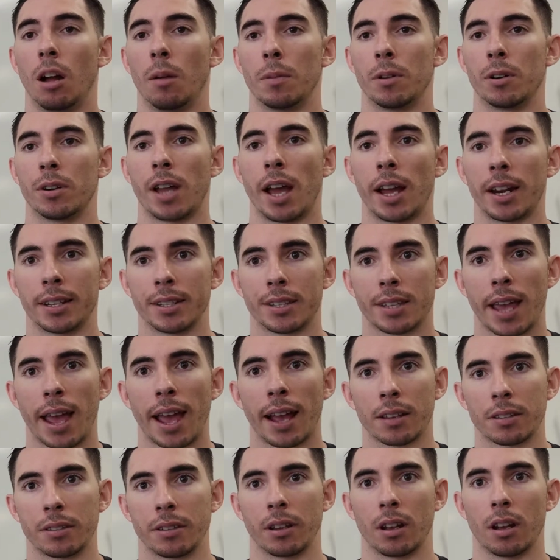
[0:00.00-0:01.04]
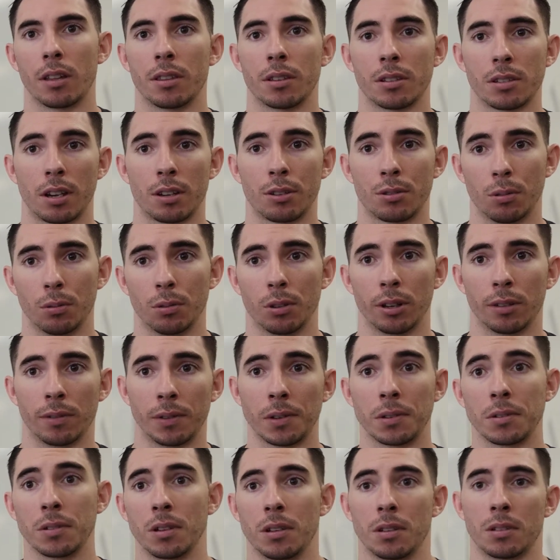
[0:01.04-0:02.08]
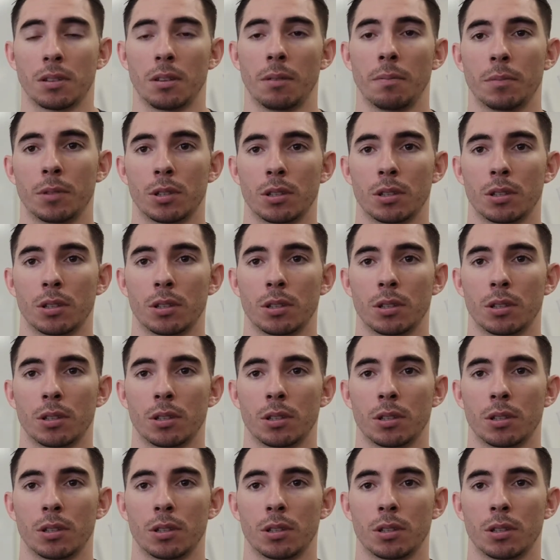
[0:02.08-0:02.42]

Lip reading: They're not as taxing on the central nervous system.